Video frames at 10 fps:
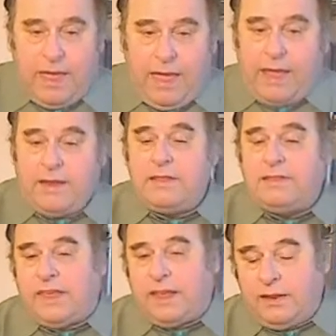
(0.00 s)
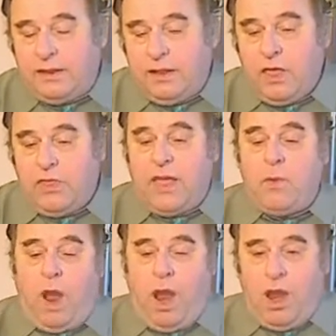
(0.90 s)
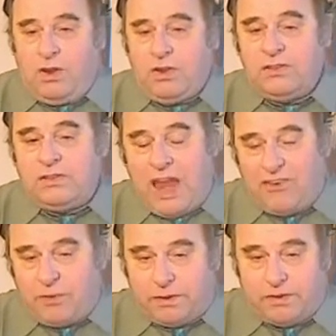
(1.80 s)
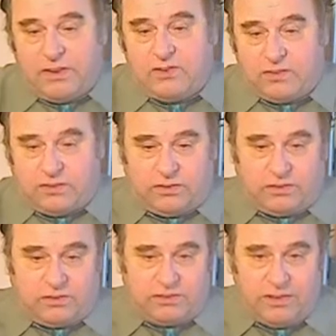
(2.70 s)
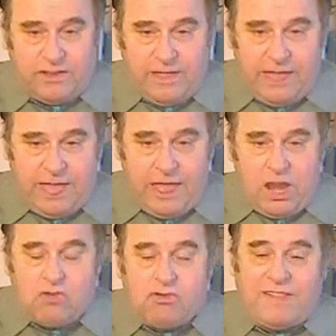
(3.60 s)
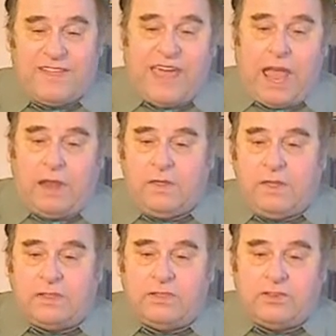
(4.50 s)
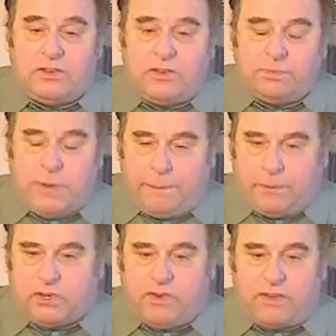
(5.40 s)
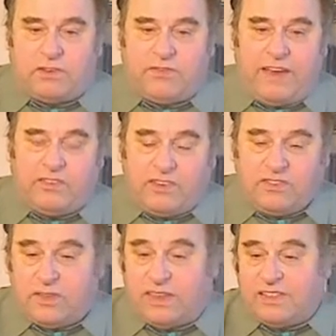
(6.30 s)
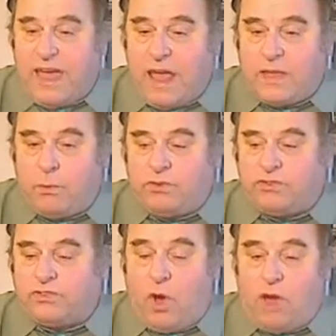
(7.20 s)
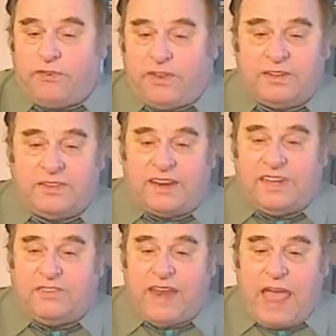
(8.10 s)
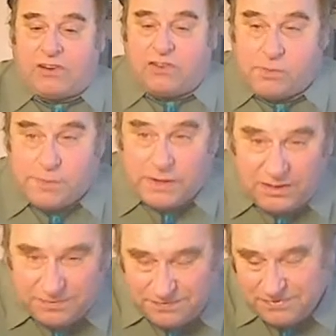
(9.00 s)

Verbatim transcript: And indeed, they were terrible injustices. Relegating the indigenous people to reservations and land that was often not even applicable.